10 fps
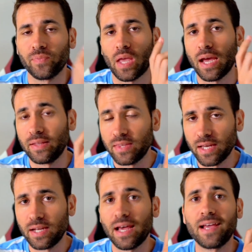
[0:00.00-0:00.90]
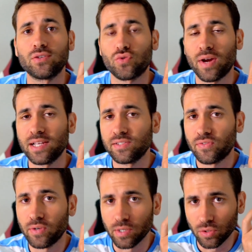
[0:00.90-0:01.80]
and then I
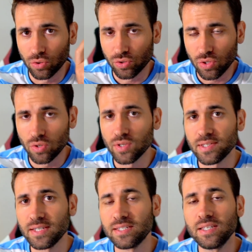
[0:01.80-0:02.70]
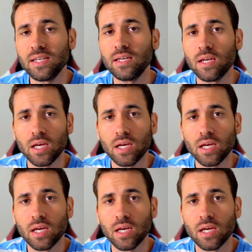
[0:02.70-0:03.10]
transferred those U S D C